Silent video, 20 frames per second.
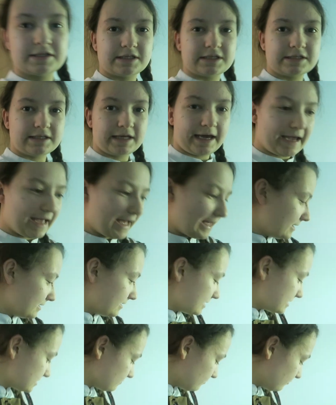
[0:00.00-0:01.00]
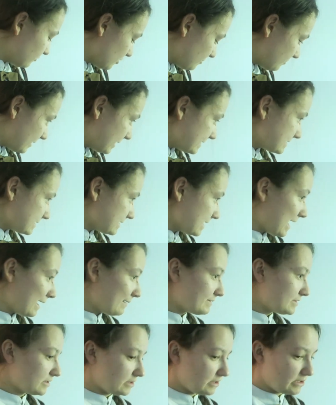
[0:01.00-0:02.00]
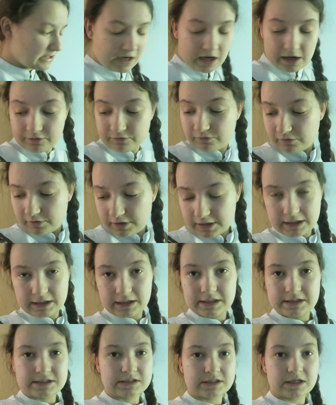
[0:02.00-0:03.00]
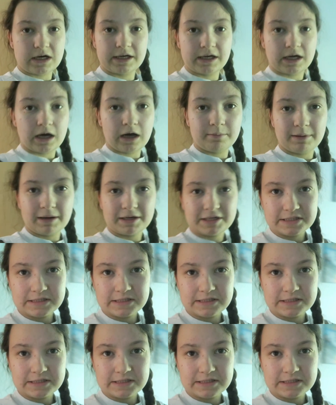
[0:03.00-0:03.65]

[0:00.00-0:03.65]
today, and this room is an absolute I really need to tidy it up. I